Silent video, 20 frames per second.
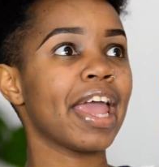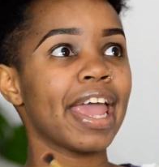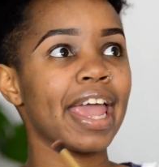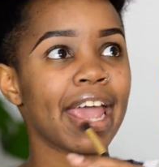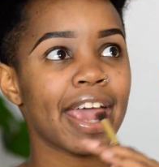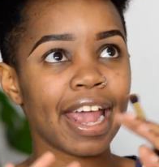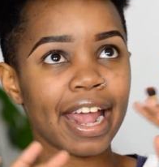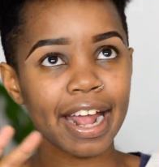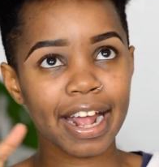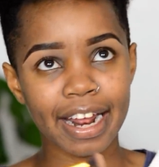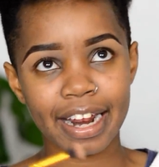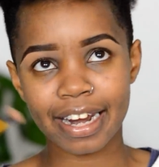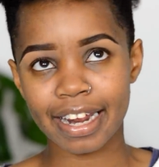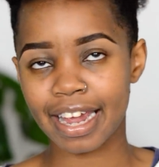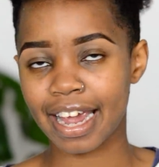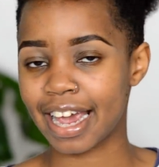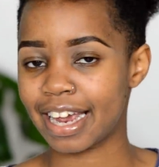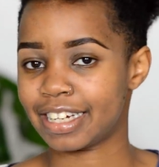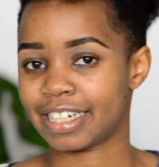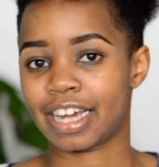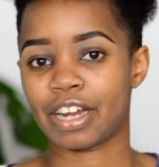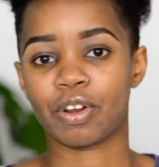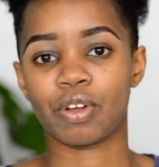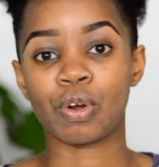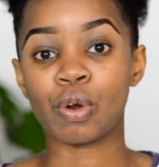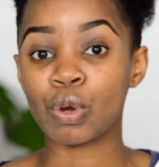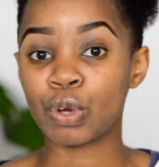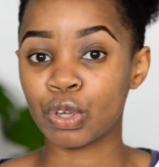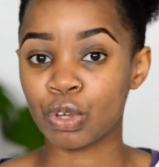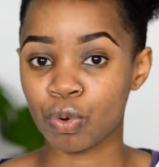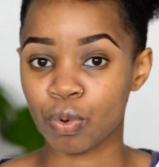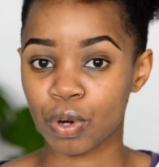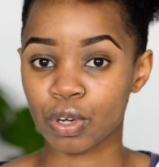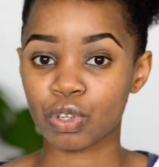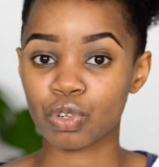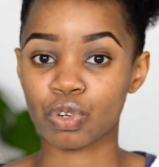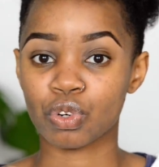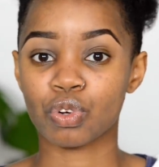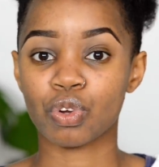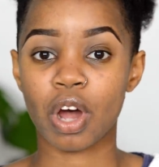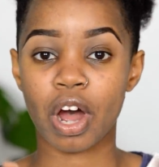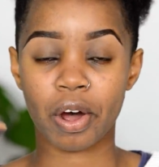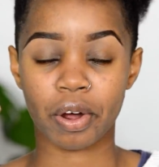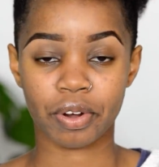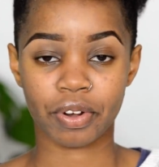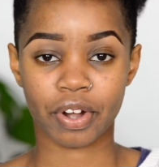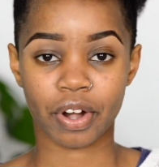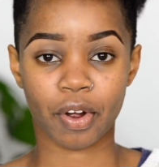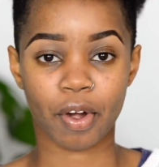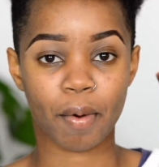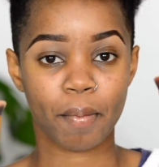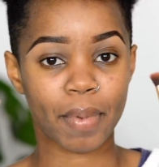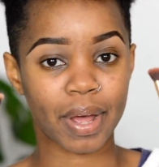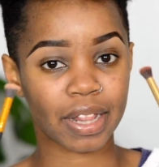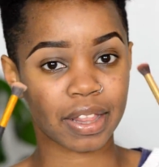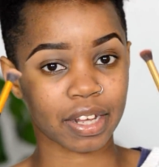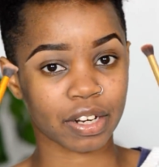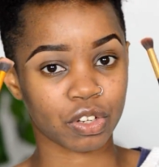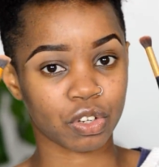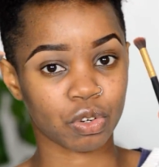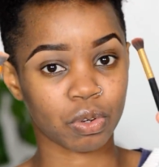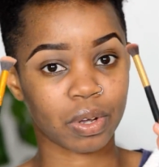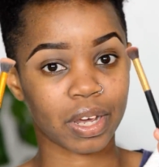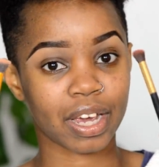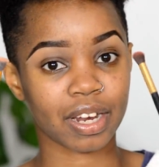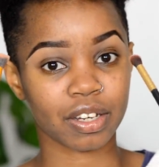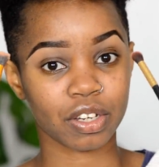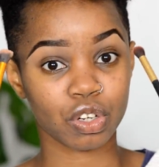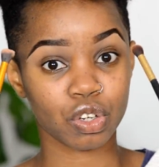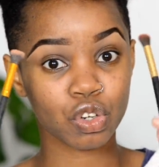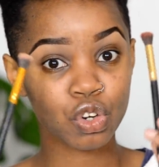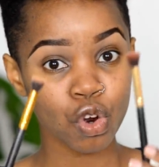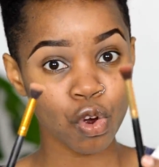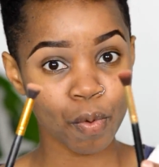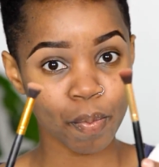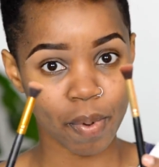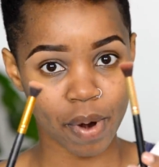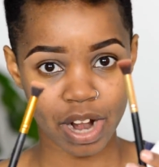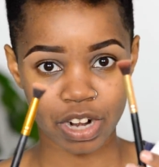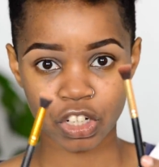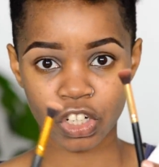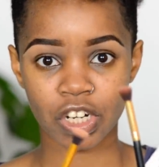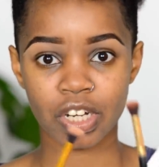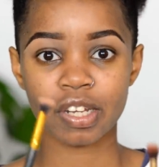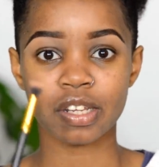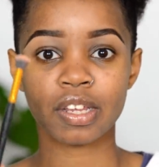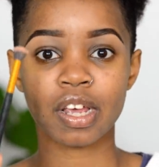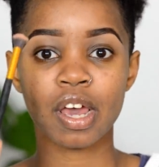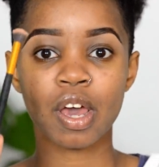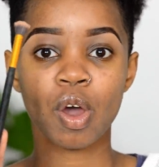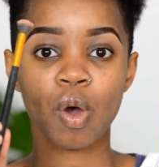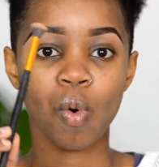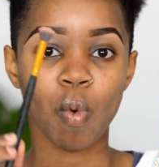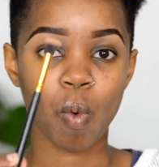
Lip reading: any eyeshadow look you want to do, I would recommend that you get 2 brushes.